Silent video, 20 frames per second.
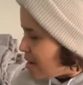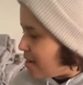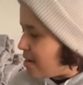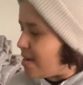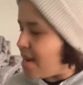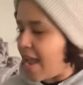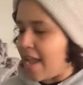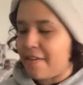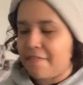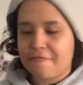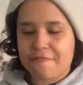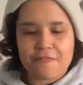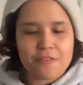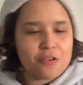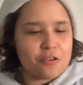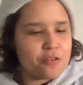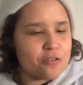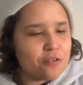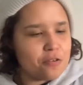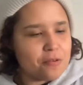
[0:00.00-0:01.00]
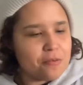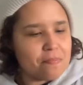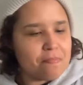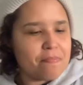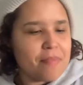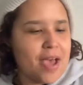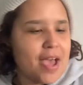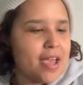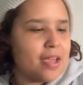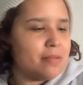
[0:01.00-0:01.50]
Night Film
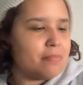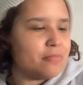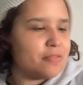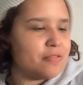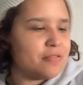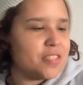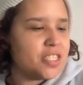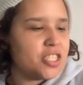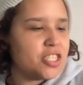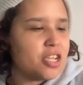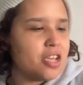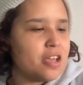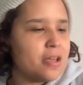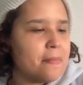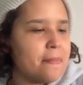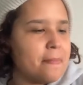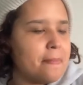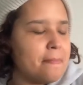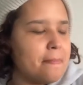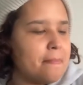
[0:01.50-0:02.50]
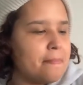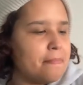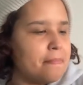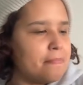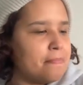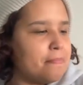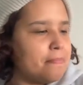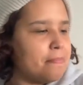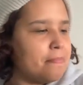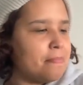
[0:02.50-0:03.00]
by Marisha
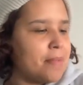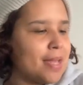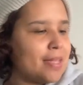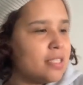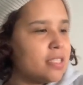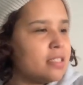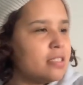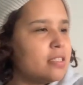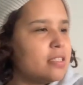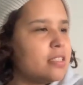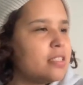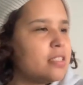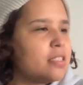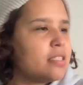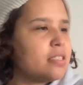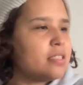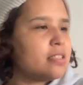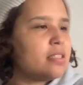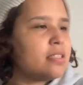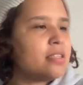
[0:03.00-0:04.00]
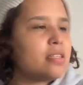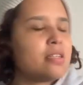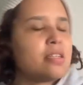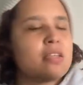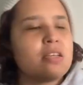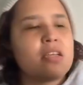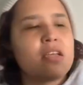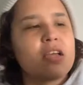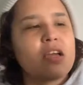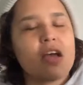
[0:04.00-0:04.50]
Pethel.
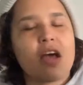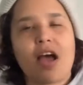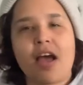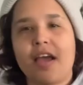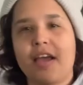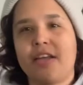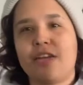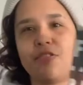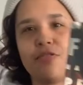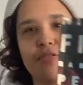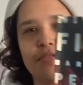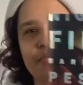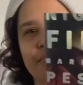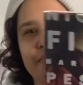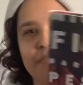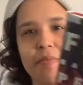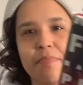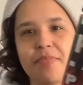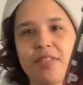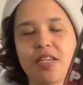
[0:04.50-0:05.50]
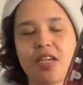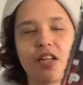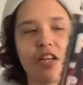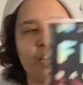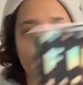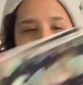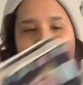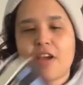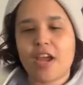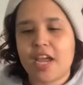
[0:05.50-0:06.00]
I don't know if I'm
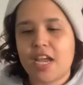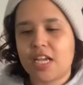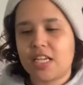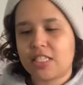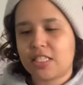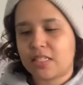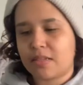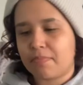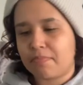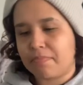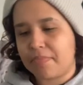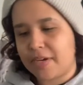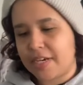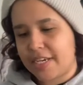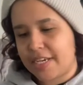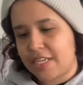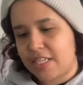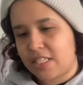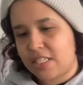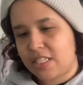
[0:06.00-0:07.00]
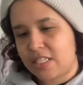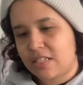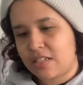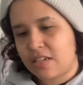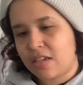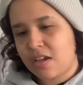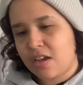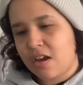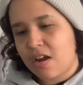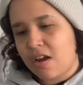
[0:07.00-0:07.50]
saying it right, but
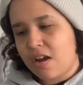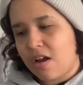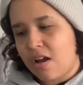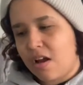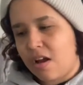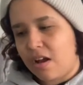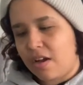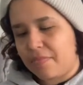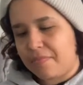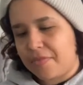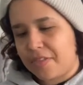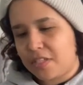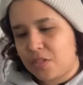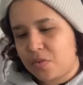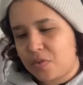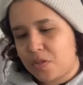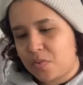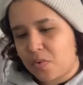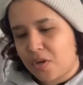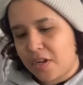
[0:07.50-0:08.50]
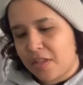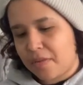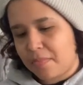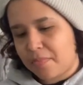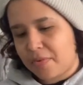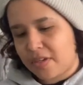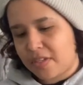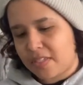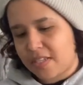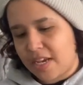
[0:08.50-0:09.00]
this was one of the
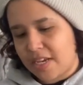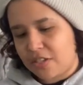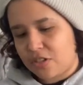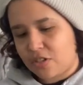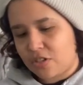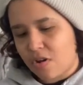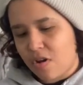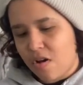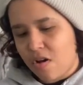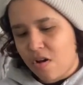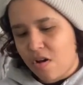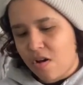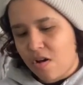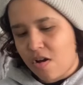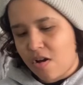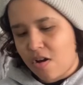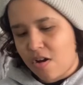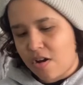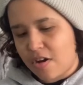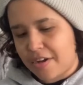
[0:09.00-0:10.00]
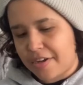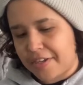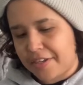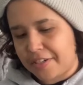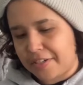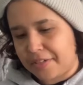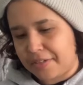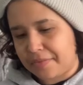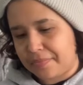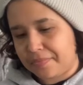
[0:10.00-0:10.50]
books I saw
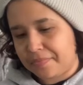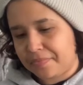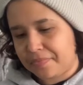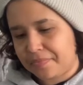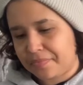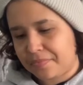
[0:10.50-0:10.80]
on